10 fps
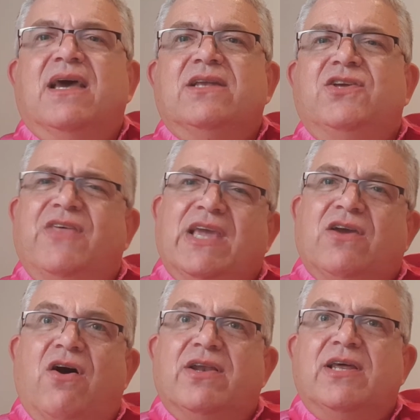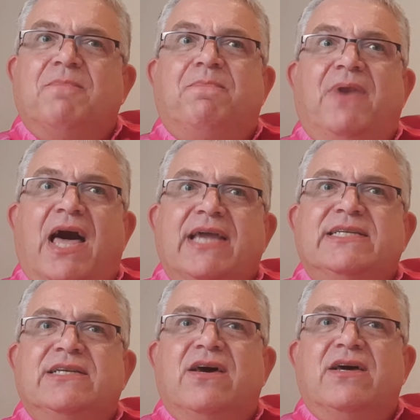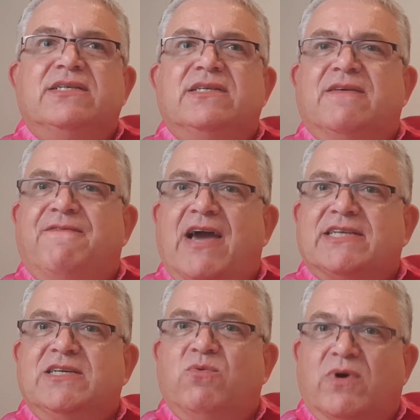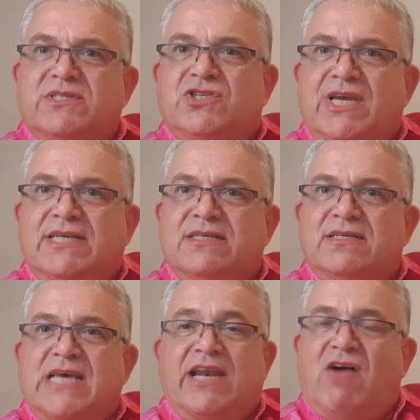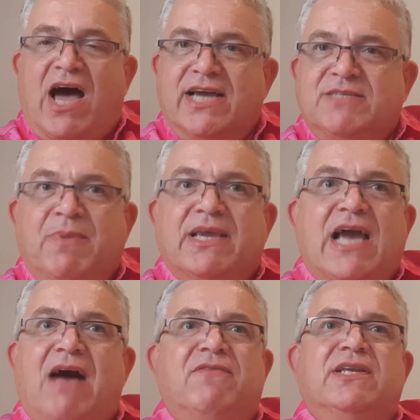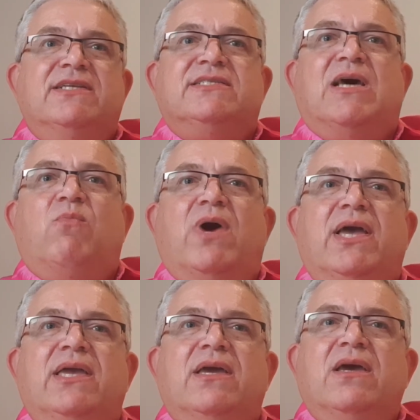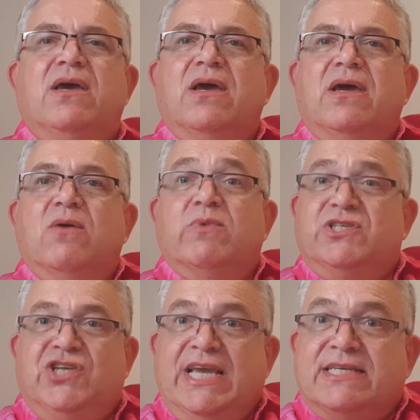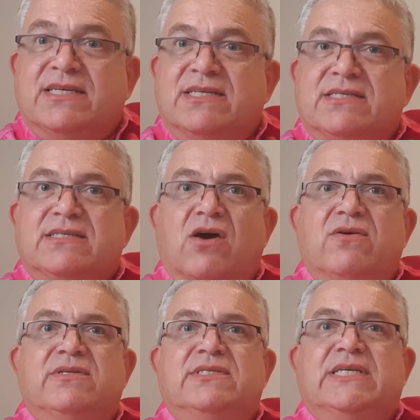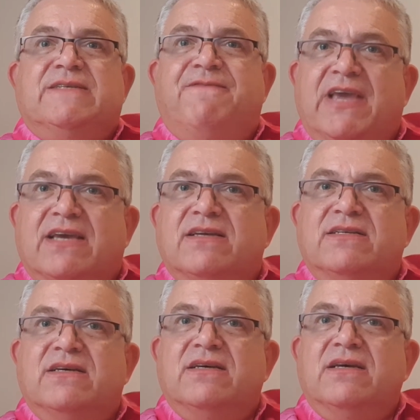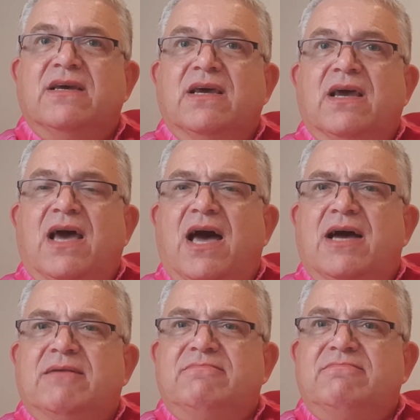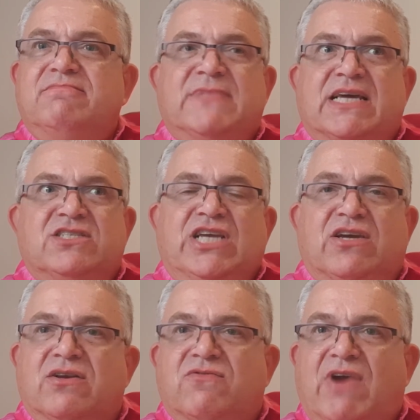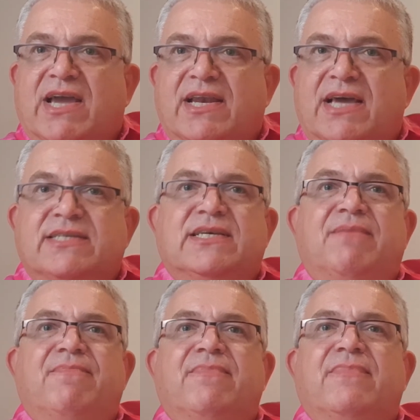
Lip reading: Do you think God had blinded her to the fact it was Jesus? Had her eyes been covered in some way? Was Jesus so disfigured that she couldn't recognize him?